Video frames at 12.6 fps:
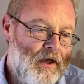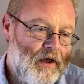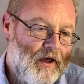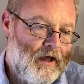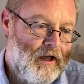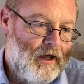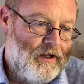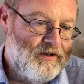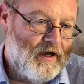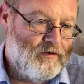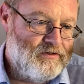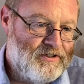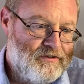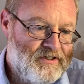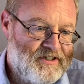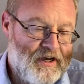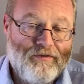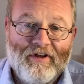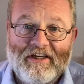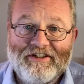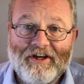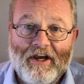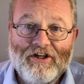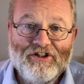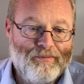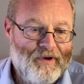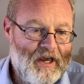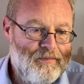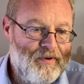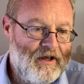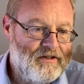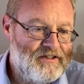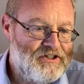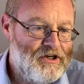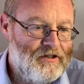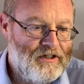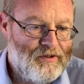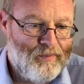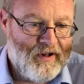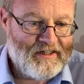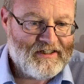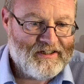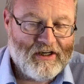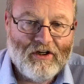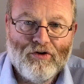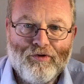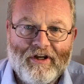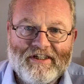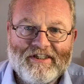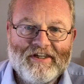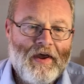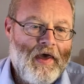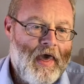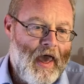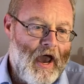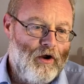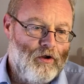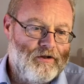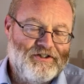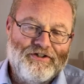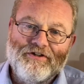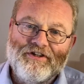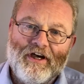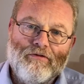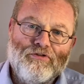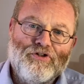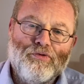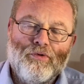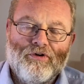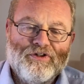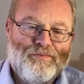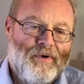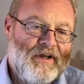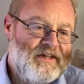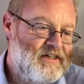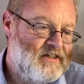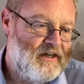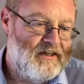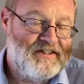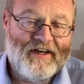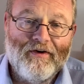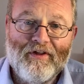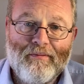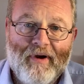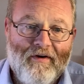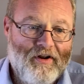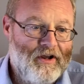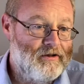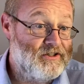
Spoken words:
down to Southeast Asia maybe, and certainly to places like Greece, and also down towards places like South America.